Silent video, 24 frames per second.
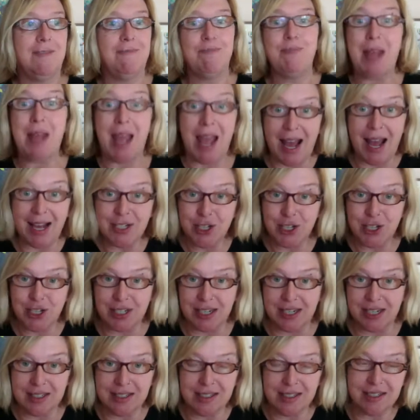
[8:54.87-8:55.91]

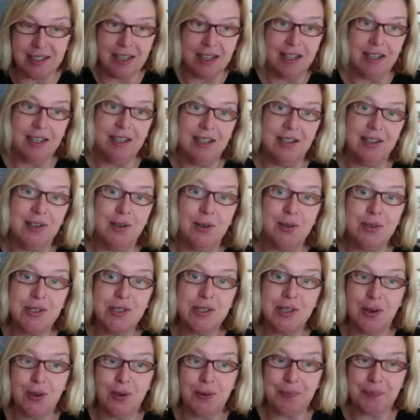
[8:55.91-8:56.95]
passionate,
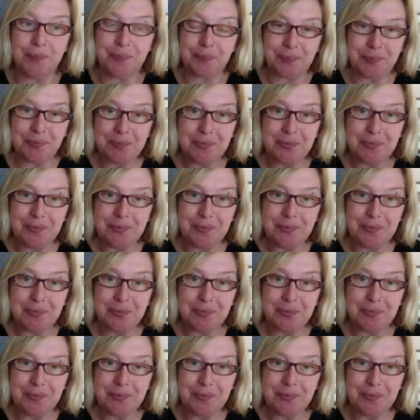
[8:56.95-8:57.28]
So